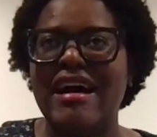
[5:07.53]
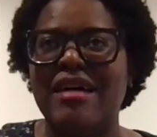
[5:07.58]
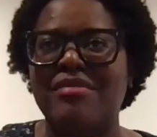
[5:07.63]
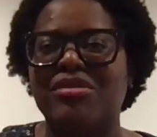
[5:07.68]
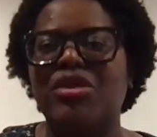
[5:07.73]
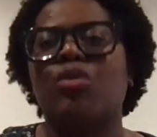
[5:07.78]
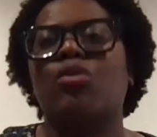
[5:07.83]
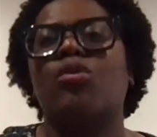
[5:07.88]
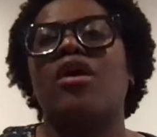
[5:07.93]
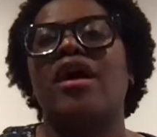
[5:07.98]
the
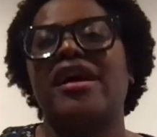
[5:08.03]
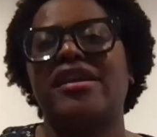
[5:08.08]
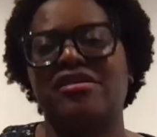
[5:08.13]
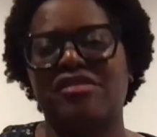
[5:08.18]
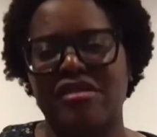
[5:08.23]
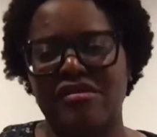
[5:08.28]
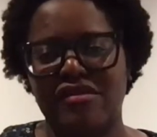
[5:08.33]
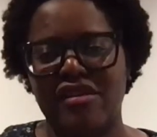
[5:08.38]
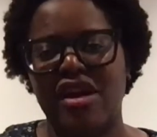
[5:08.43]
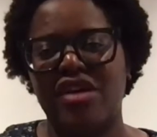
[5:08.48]
wider
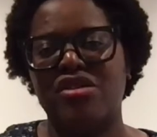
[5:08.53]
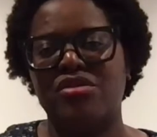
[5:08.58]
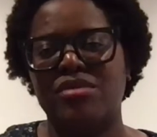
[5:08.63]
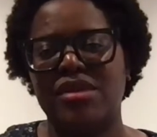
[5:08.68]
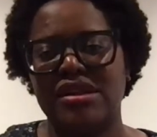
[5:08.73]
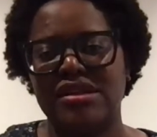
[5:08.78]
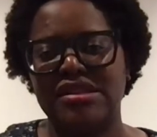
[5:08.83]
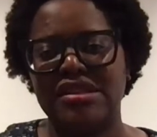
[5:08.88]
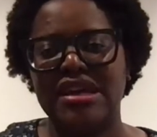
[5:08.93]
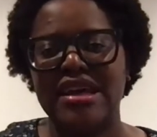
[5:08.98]

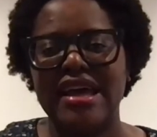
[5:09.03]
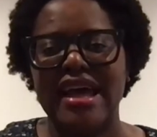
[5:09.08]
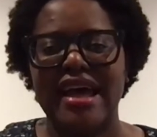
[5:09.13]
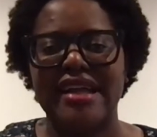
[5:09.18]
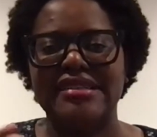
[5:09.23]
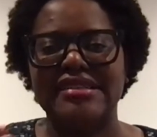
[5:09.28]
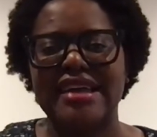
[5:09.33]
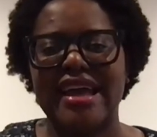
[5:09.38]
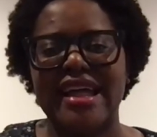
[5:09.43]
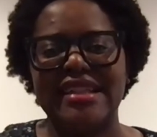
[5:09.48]
environment, and
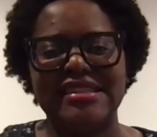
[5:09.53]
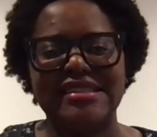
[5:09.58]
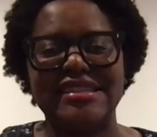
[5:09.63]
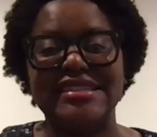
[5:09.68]
tends to